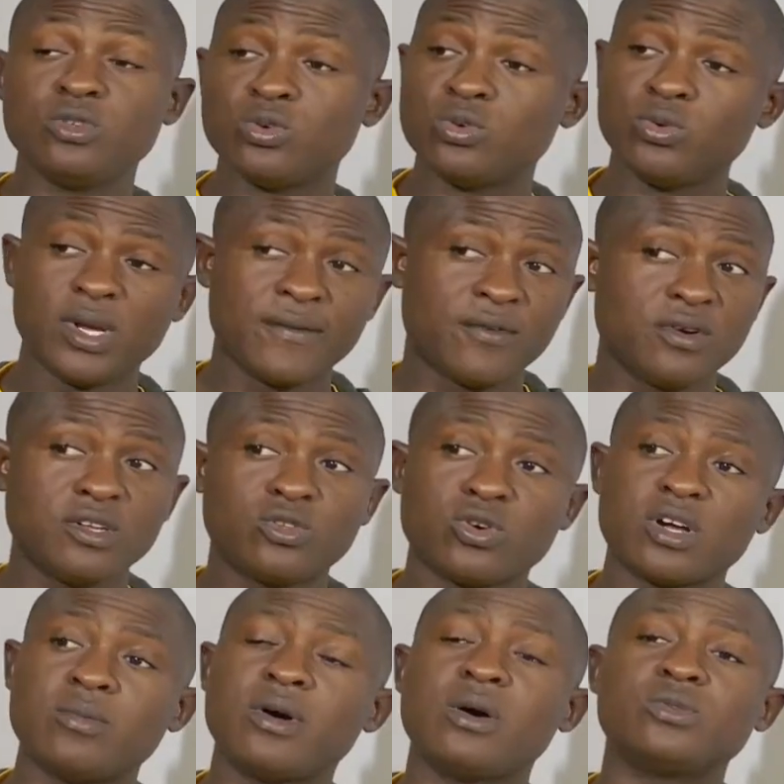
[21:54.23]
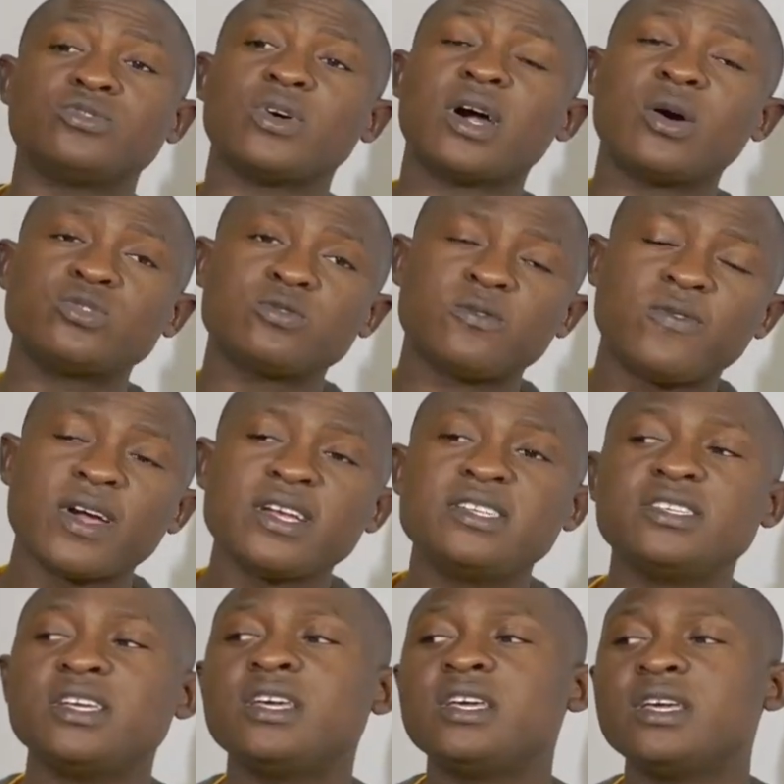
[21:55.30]
We have already talked about how to
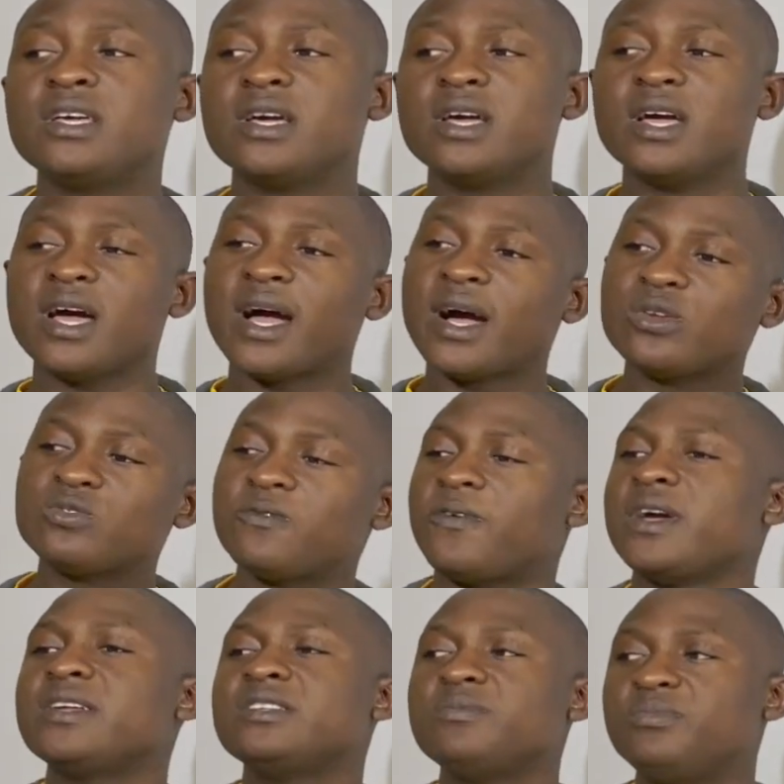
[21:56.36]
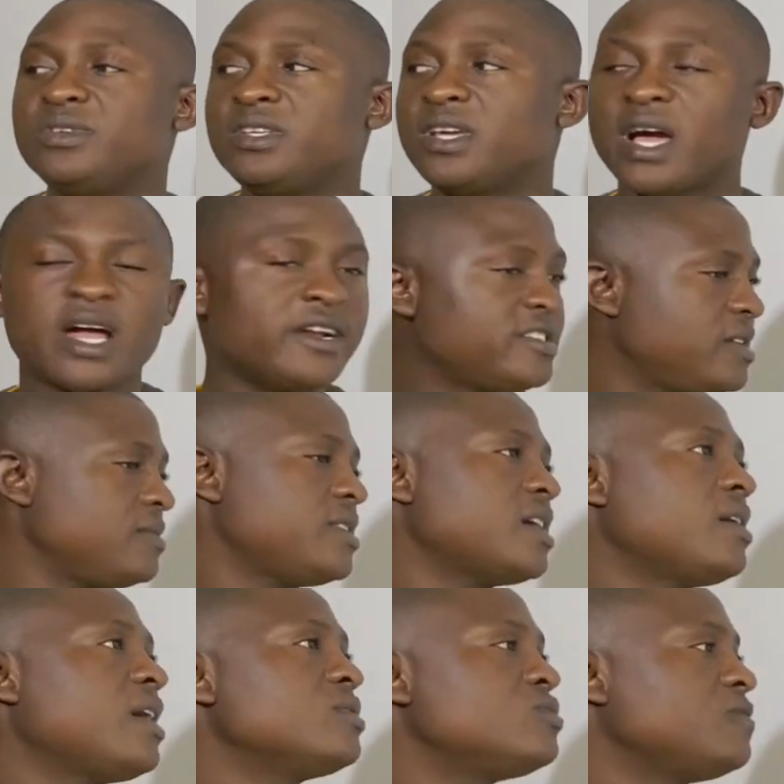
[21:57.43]
find the a, how to find the b, at the same
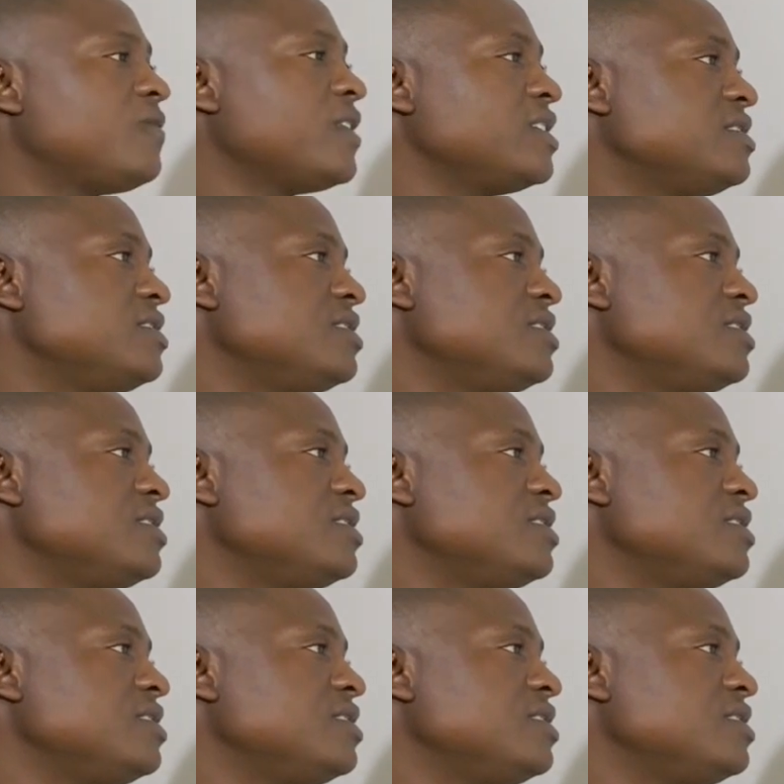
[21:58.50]
time how to find